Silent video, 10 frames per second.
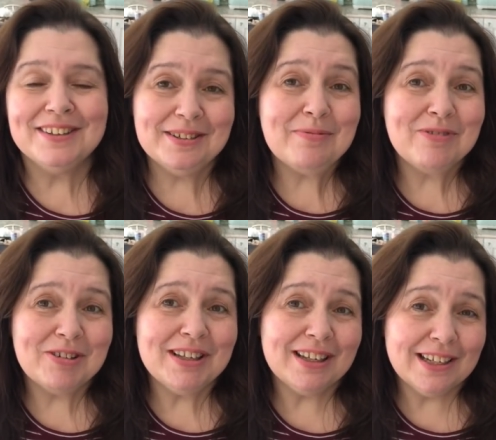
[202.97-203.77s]
then I'm
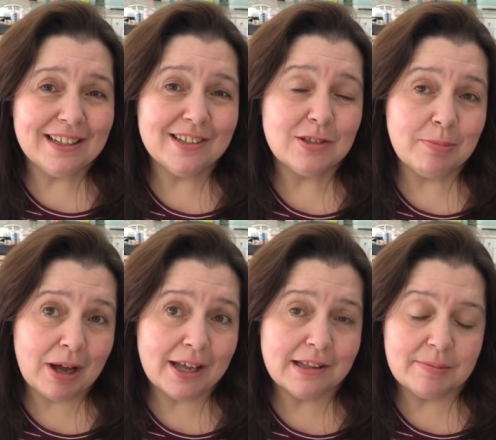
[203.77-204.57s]
very likely to
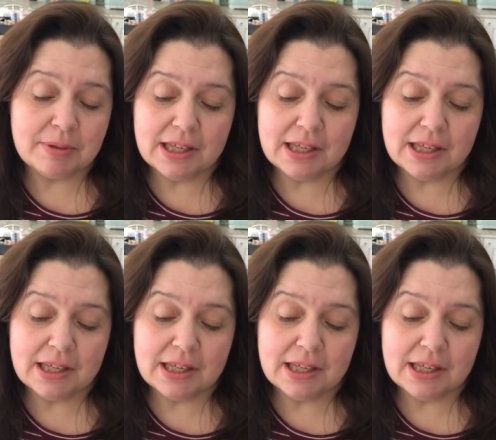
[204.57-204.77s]
buy them